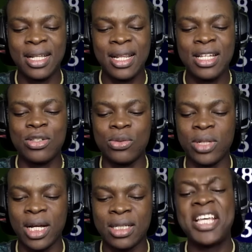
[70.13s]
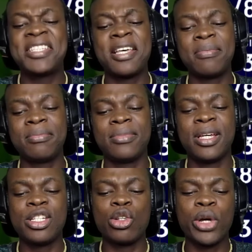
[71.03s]
Let's do that. This team
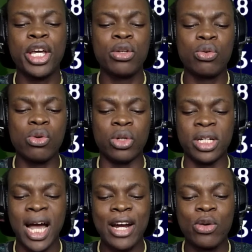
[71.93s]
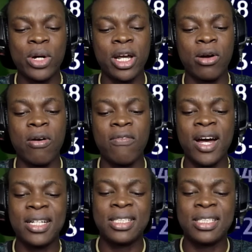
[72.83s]
is looking good. I don't want to convert